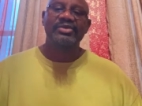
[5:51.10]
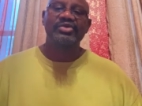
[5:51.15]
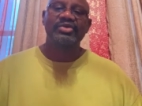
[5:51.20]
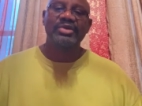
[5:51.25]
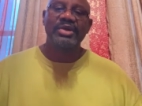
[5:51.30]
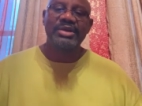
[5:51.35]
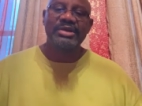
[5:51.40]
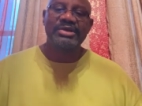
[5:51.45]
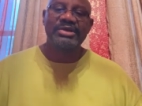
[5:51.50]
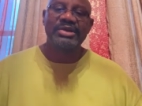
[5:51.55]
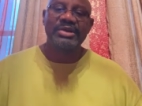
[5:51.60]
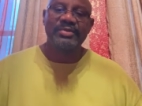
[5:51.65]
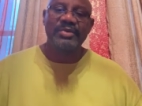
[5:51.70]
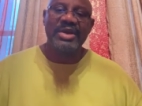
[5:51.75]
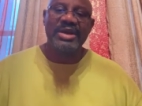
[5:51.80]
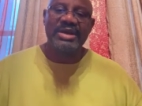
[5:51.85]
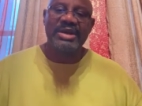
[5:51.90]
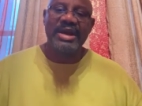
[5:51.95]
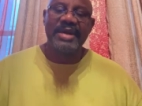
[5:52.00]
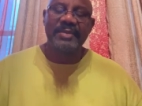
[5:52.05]
Trust in
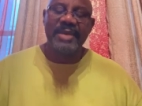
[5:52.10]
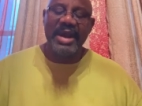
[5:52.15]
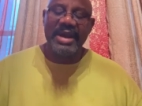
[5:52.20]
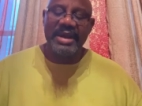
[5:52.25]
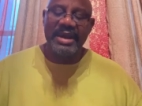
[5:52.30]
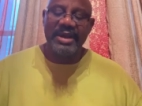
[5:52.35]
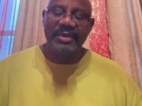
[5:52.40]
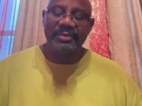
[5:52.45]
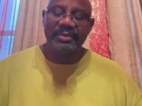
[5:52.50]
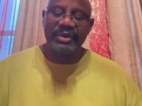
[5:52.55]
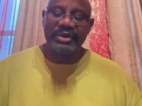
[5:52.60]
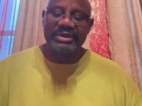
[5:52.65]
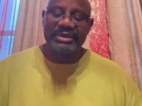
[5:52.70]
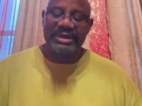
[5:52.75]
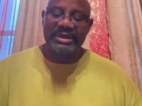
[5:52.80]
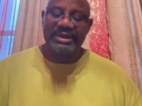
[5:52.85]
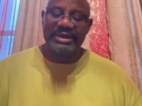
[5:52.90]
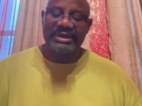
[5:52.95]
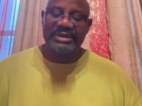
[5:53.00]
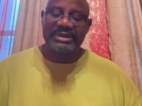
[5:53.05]
me. Get my
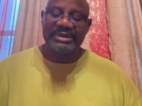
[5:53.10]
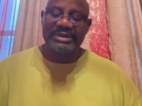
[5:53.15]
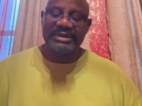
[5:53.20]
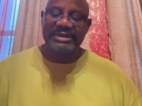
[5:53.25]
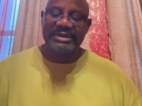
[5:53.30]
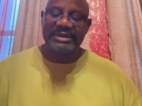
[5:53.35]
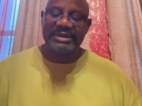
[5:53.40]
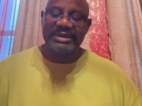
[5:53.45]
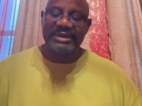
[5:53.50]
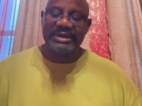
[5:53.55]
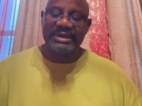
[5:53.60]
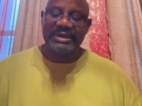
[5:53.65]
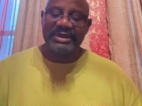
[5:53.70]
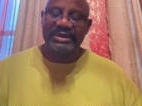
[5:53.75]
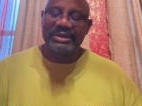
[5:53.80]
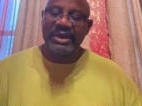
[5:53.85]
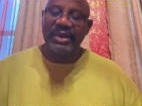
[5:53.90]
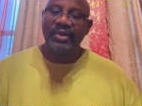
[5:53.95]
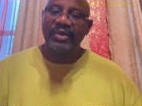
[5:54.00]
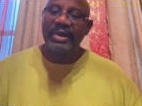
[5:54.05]
input in it.
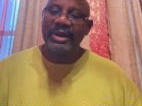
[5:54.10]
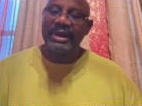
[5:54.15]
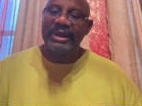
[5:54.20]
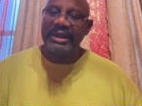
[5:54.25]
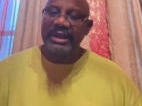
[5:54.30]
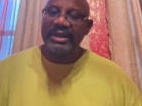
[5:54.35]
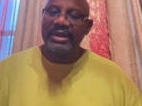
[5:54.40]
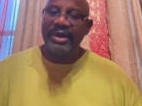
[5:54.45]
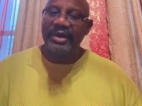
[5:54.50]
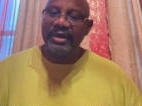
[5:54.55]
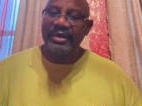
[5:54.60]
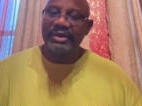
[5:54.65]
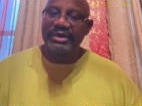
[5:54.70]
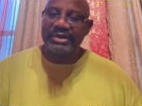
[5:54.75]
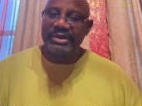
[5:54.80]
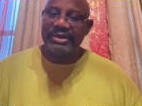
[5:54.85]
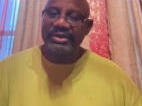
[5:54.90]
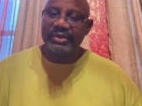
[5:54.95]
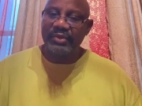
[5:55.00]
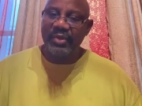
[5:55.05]
Don't lean
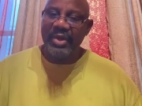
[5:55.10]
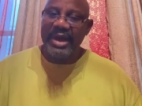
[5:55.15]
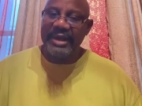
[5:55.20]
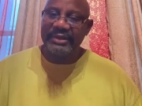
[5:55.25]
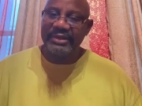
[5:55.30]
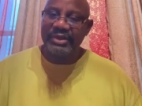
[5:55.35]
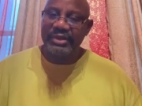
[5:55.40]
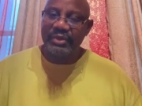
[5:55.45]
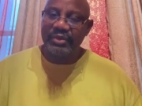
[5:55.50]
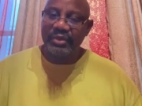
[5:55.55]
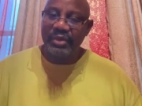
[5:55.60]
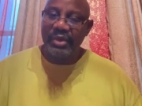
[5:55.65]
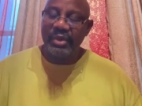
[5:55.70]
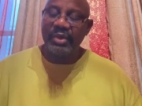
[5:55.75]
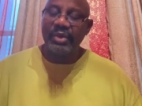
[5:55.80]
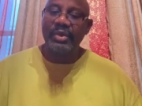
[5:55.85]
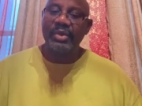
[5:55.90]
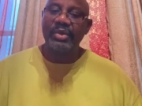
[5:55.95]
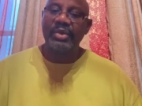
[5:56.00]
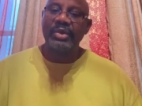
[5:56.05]
on just what you
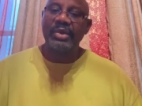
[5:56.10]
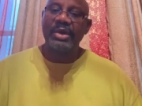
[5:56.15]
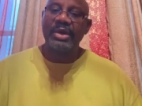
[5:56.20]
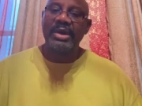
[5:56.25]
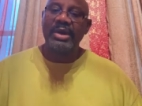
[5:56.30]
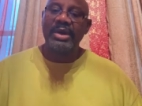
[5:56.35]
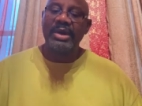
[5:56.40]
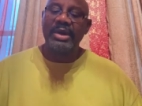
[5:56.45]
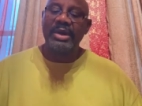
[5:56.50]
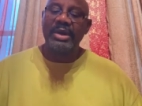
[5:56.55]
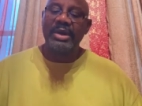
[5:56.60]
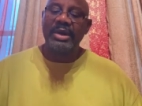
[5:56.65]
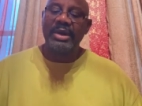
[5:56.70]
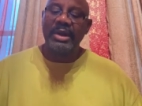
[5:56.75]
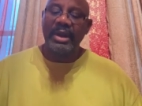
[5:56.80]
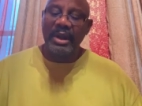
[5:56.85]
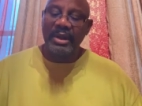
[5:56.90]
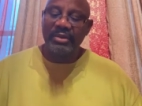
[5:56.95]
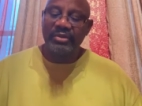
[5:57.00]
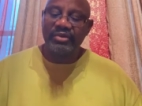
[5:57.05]
know.
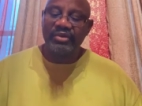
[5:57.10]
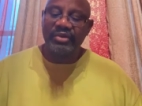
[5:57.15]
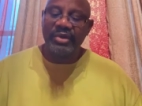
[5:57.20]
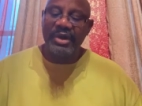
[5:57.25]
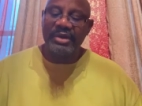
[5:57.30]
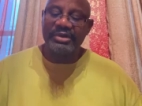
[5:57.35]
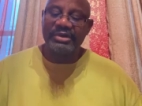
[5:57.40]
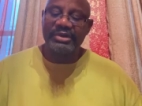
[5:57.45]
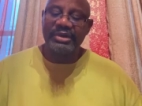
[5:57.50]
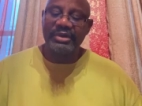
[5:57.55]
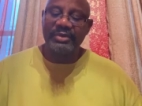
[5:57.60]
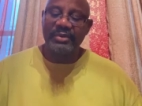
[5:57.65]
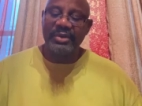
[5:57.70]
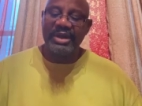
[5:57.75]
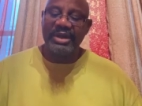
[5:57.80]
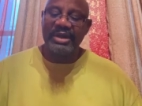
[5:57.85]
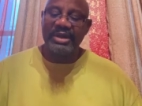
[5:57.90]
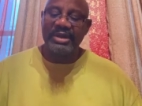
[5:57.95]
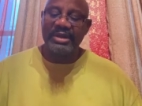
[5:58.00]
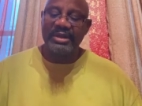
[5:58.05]
Trust in
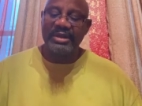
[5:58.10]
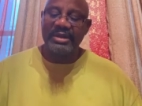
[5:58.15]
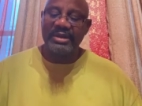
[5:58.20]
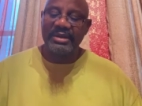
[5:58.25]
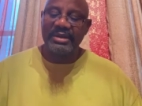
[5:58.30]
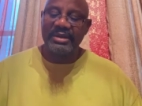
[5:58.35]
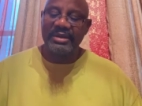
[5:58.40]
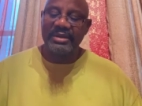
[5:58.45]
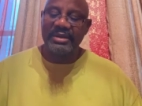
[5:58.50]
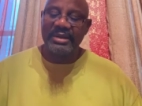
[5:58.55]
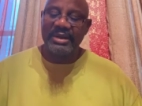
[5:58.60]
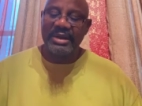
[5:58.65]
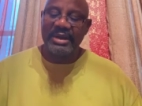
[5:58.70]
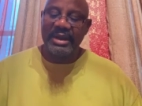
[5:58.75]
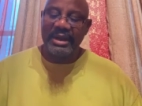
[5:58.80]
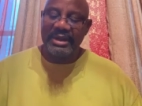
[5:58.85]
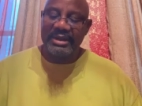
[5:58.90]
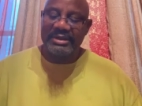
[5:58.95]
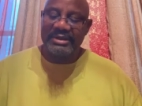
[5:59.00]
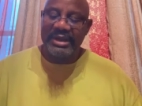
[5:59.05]
me.
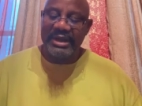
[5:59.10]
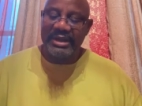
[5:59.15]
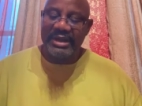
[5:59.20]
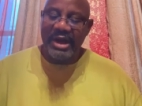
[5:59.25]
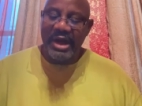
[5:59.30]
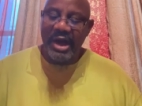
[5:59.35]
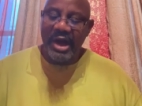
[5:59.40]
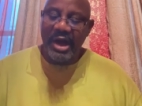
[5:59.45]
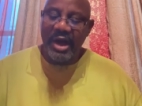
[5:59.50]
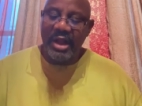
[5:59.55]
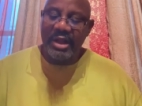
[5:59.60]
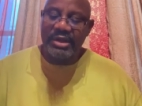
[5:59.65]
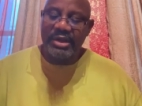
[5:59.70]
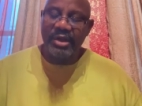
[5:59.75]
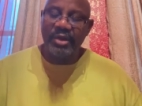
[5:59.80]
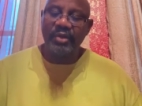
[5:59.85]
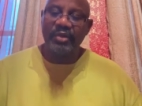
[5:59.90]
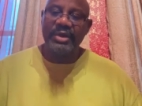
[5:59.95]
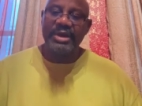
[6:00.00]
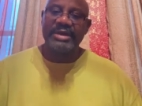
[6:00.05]
He's saying, all
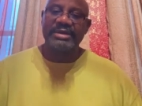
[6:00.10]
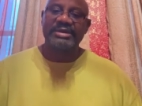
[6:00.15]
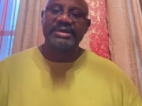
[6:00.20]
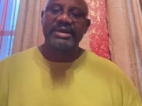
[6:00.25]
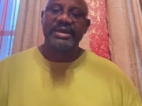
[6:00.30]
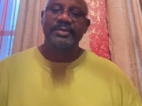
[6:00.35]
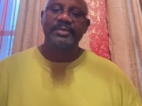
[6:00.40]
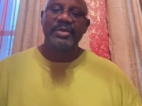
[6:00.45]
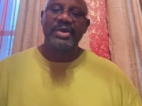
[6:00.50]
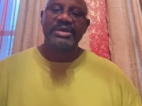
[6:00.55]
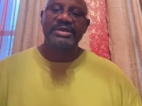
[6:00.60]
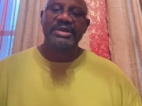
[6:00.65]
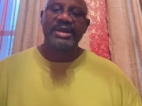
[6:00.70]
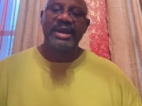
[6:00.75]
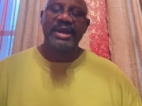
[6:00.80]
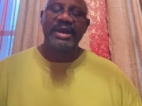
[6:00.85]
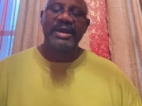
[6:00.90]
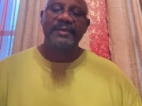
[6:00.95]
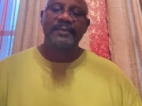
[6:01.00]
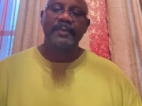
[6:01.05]
your ways submit
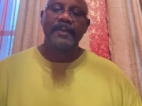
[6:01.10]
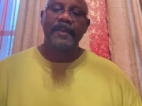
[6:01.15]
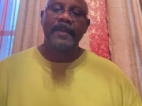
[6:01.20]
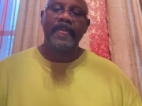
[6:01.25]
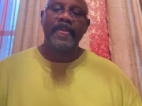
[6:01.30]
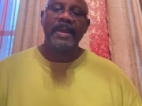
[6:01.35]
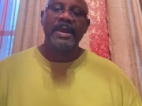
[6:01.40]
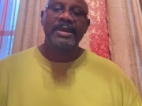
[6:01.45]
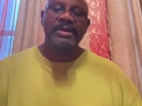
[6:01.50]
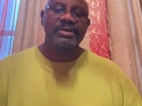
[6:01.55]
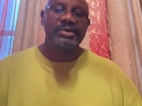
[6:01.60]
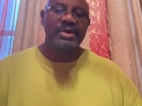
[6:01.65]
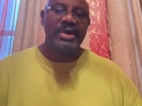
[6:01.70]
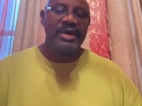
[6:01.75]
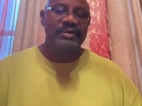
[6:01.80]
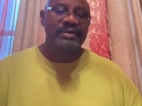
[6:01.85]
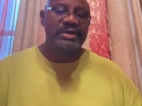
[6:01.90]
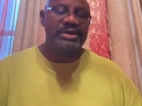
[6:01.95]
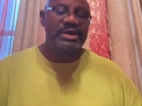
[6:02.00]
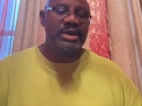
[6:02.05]
to him so
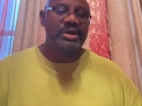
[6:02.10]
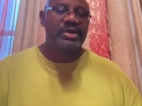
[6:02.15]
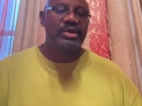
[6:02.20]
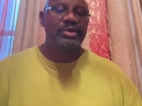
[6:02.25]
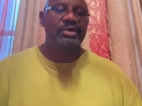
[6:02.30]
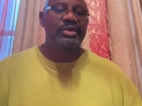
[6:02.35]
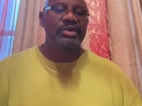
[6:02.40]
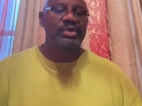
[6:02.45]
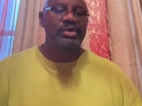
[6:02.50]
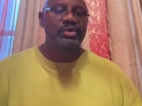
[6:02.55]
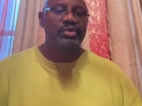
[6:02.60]
everything you're going